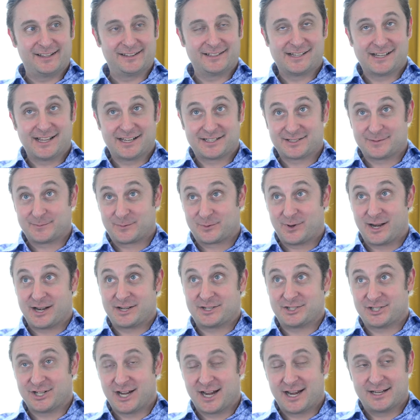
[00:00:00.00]
and you get some
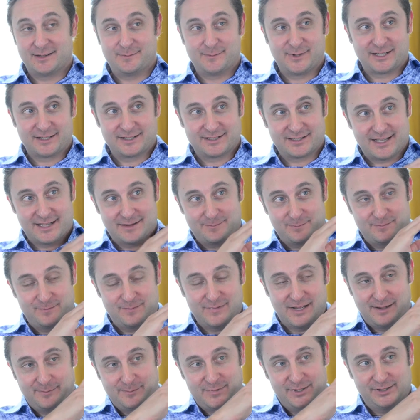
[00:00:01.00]
great shade because that
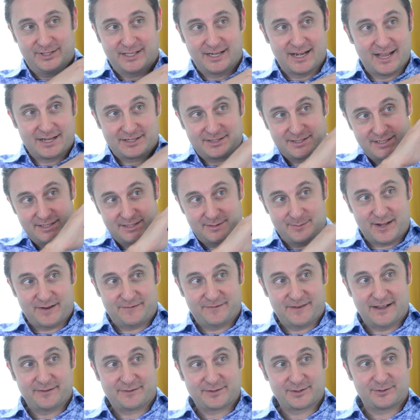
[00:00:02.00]
uh, building next to us is
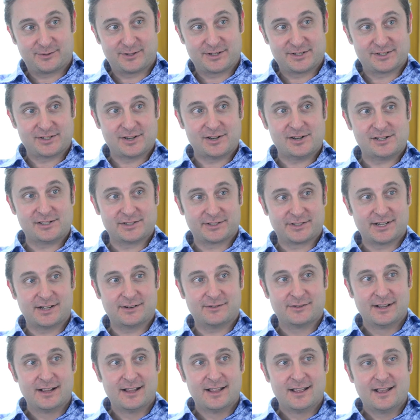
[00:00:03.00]
about five stories tall.
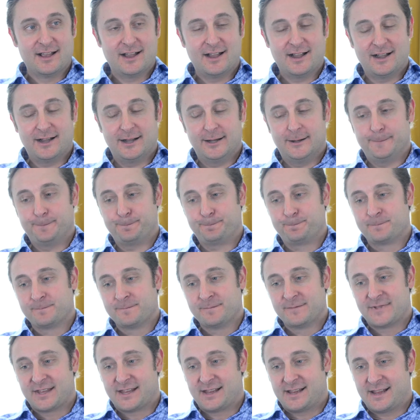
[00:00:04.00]
So, yeah. Um,
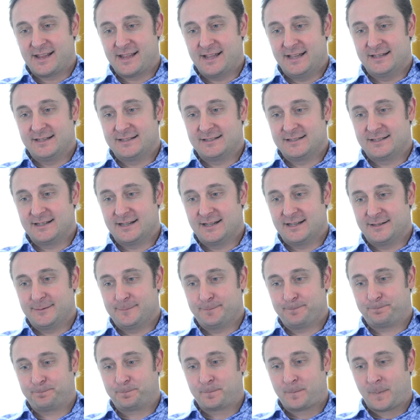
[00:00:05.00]
and
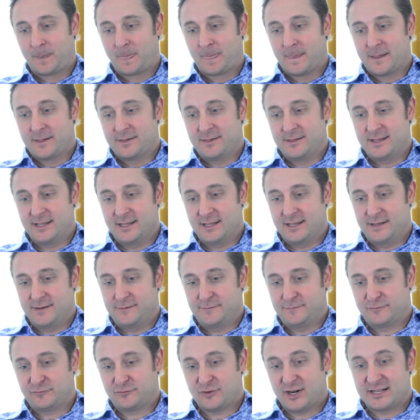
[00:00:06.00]
um,
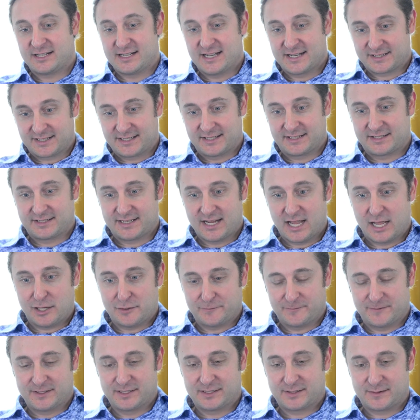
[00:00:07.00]
the front desk
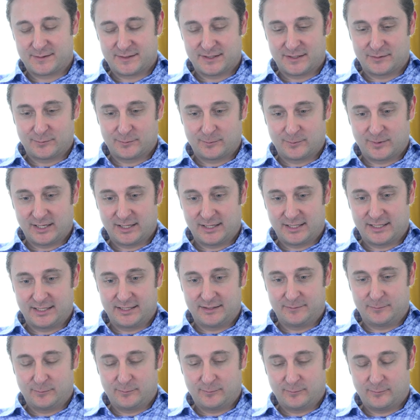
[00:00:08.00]
itself is
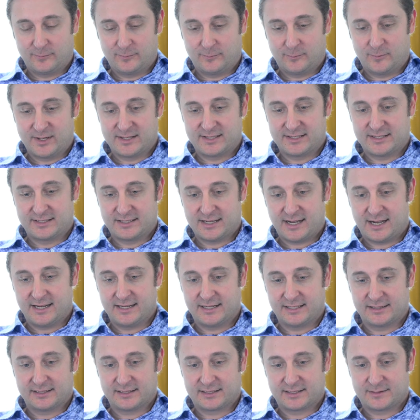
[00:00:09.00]
really, when
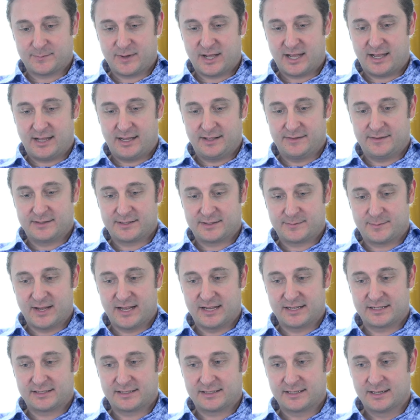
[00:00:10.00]
designing the spot, the
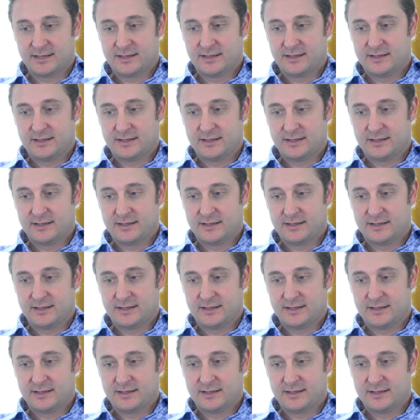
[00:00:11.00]
space,